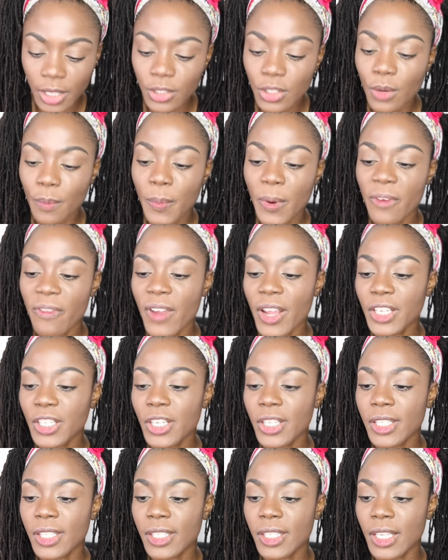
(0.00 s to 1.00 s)
It's their
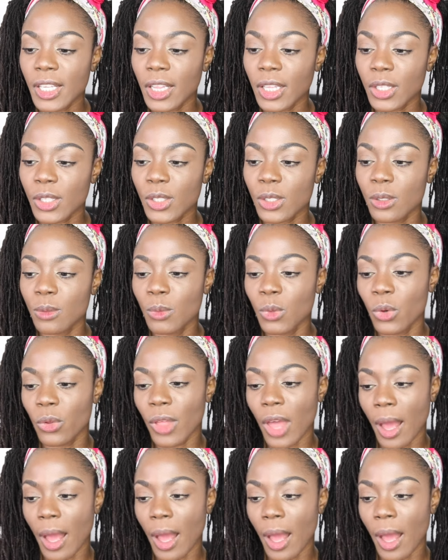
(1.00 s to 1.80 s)
Perfection Silk Smooth